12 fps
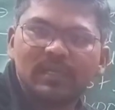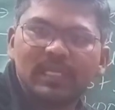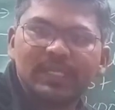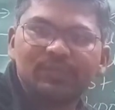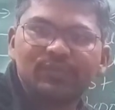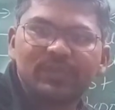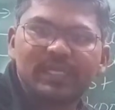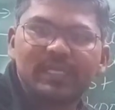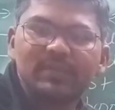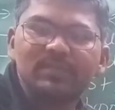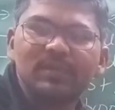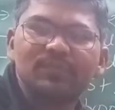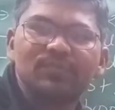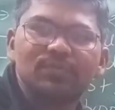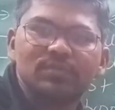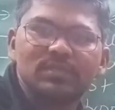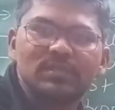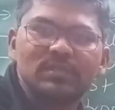If you keep the
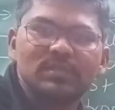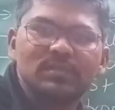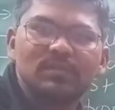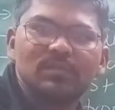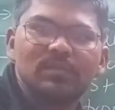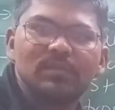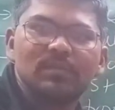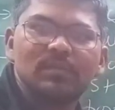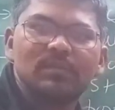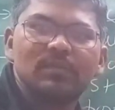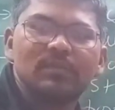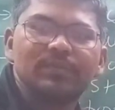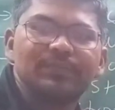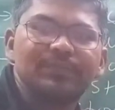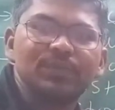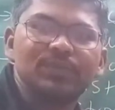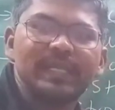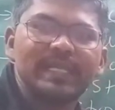fruits
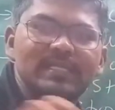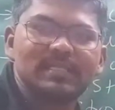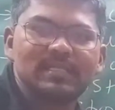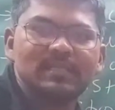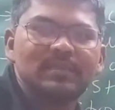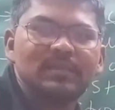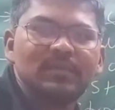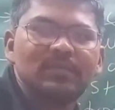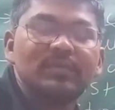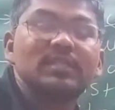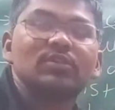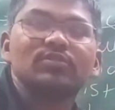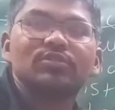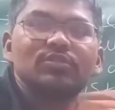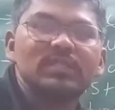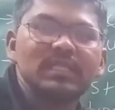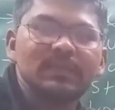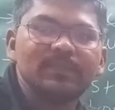few days without
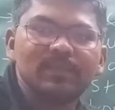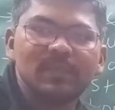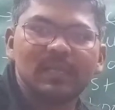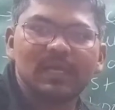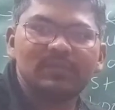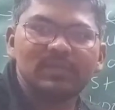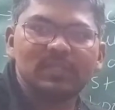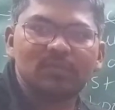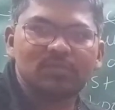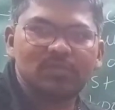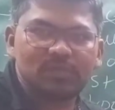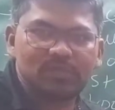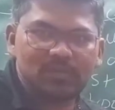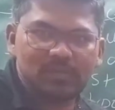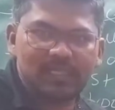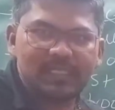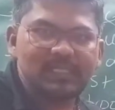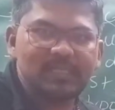using or without
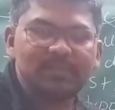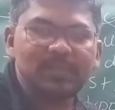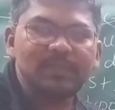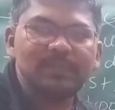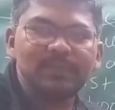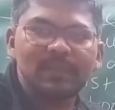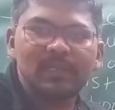disturbing,